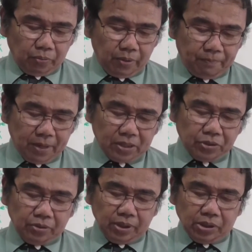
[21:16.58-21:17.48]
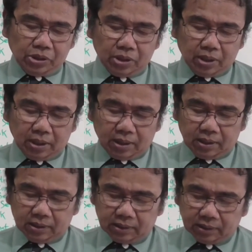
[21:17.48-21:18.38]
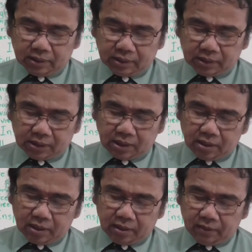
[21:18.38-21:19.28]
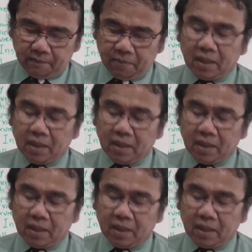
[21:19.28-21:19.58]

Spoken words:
When pressure is started,